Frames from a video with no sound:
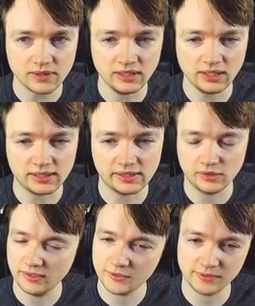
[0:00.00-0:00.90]
Luckily,
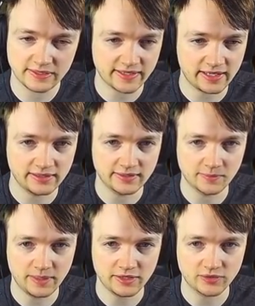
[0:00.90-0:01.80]
though, that's what the Silent does
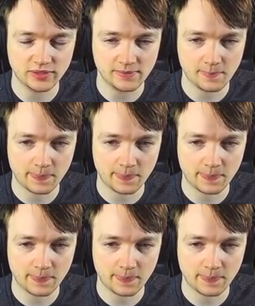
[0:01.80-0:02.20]
best, right?